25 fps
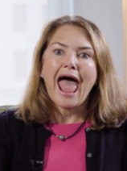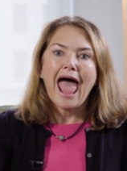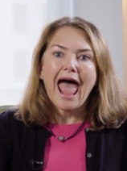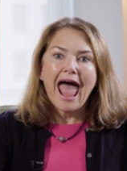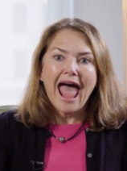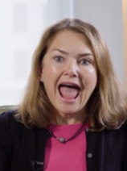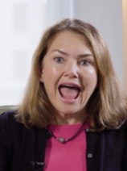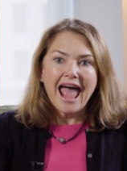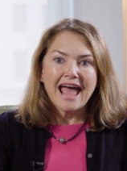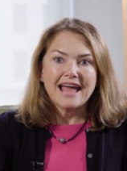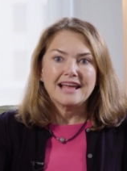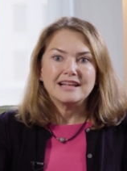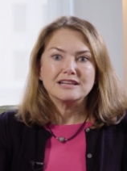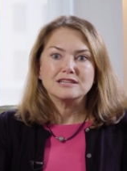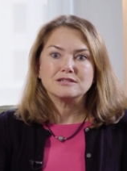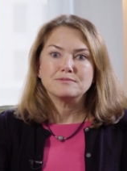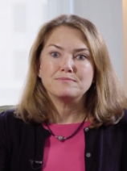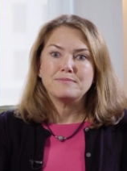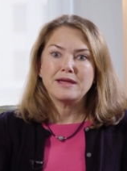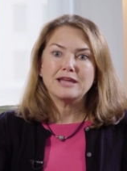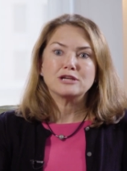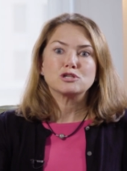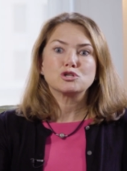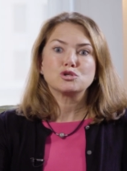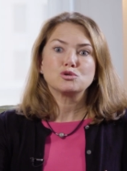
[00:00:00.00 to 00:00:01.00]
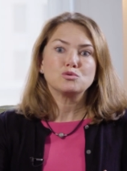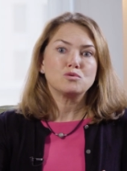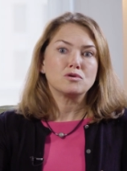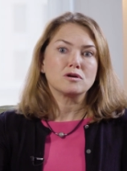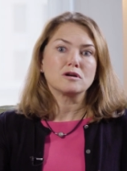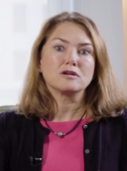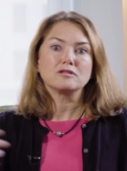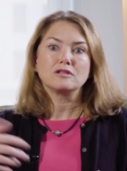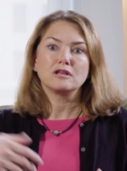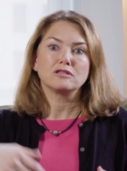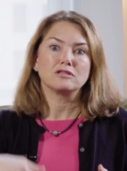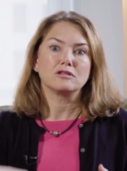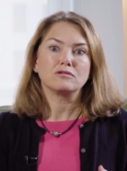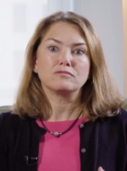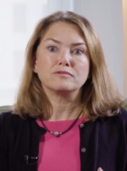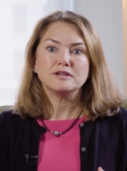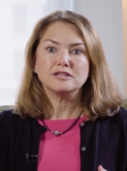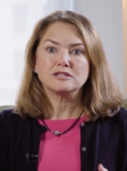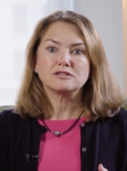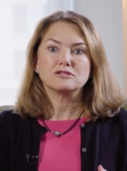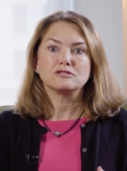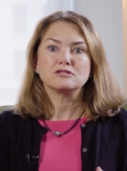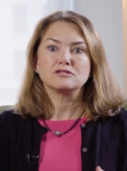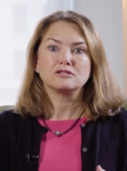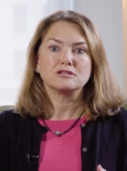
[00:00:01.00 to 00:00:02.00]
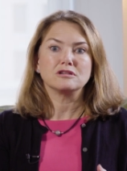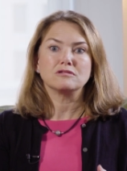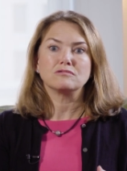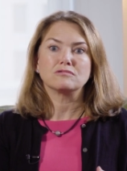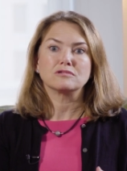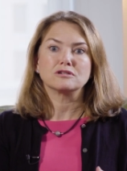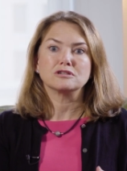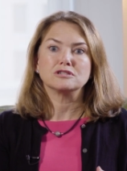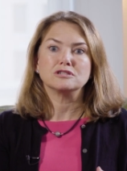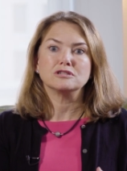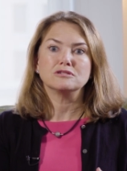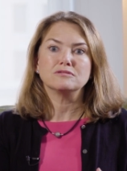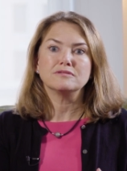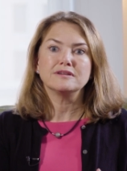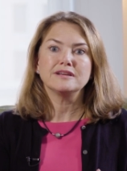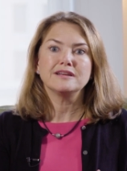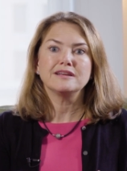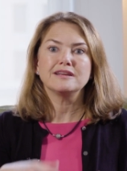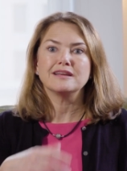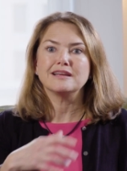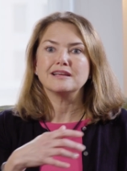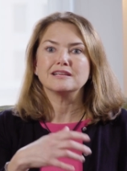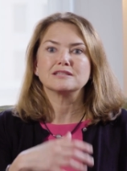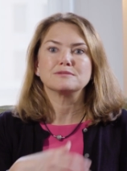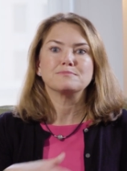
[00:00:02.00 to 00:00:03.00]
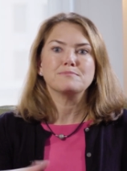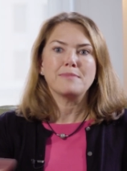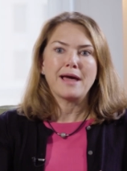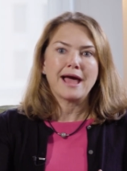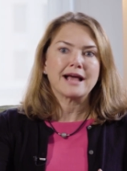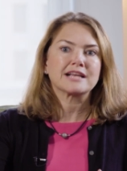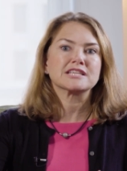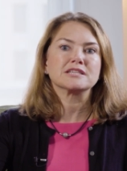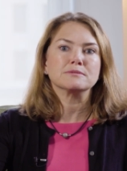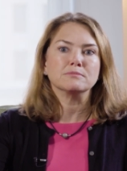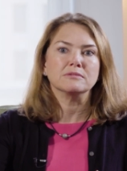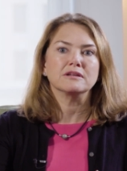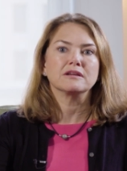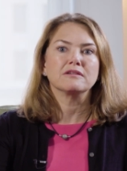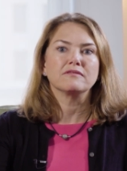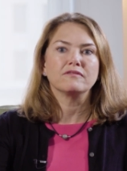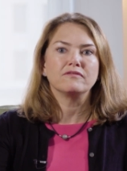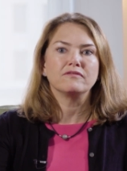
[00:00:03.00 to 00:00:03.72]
and make sure that the research that we're doing is maximally